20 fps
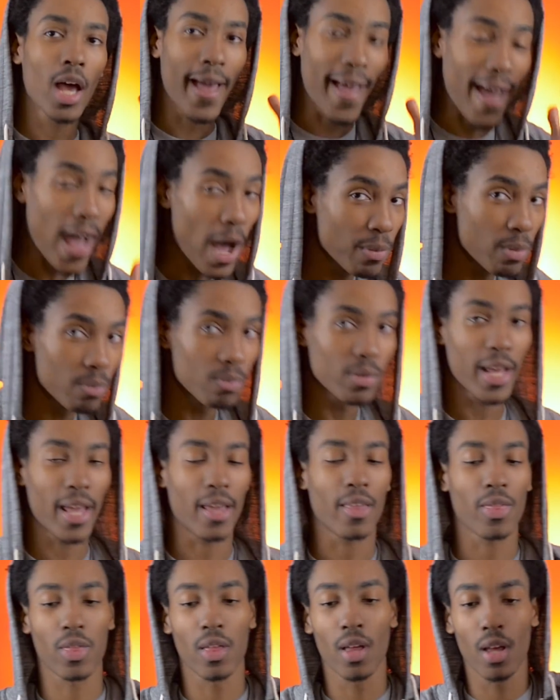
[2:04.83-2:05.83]
album
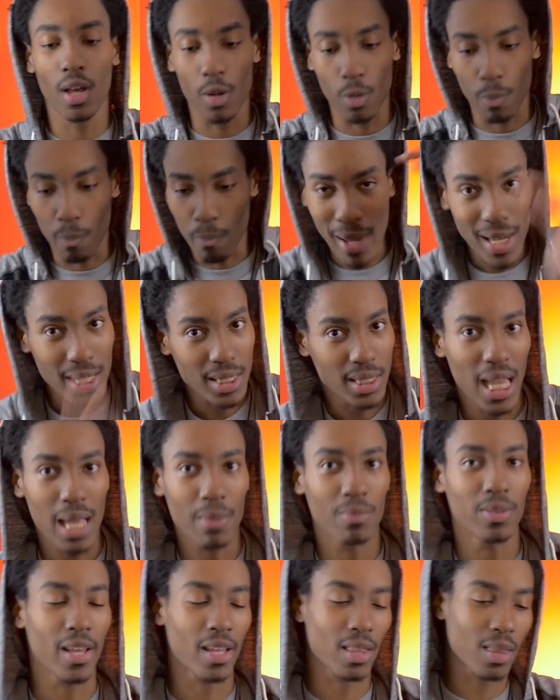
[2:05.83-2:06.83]
length,
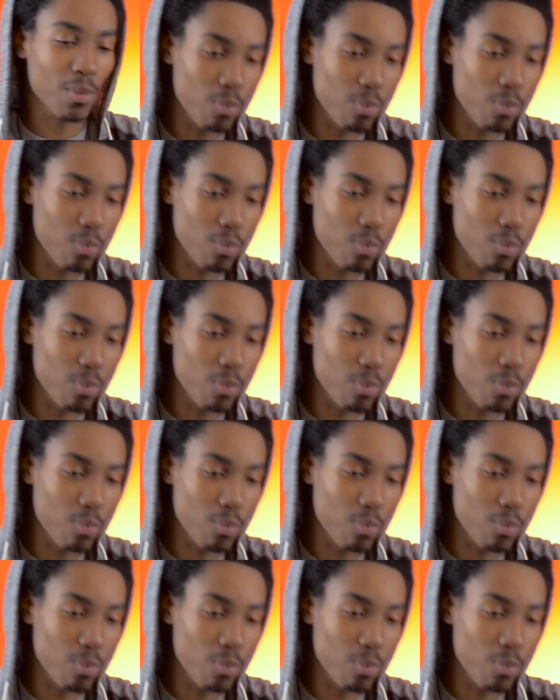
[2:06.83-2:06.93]
mixtape length,